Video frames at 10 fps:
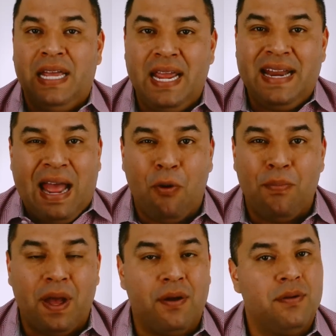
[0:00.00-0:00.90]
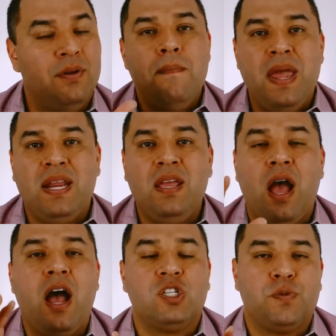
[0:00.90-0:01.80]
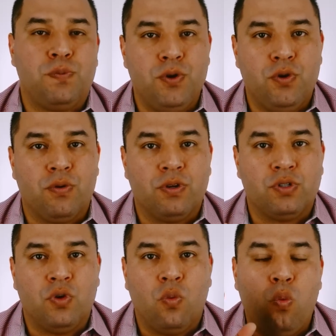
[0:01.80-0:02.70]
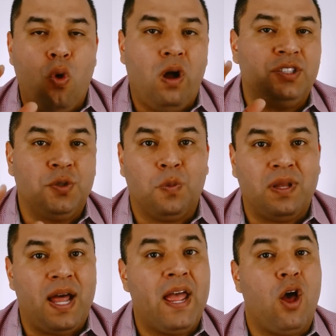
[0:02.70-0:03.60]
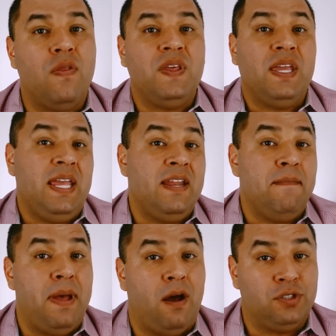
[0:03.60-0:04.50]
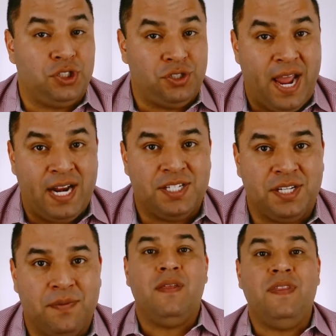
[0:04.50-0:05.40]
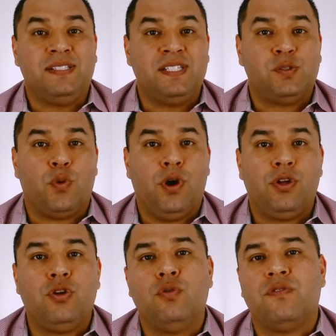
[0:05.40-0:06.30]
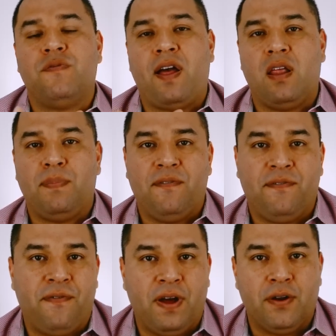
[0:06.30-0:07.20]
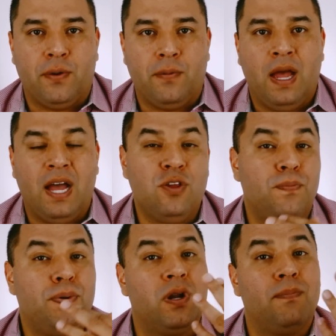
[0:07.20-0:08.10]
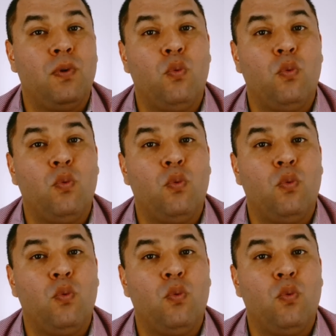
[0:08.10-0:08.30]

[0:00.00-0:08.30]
and outbound. Many entrepreneurs want to rely on the inbound strategy. This is where you develop a funnel, you put up a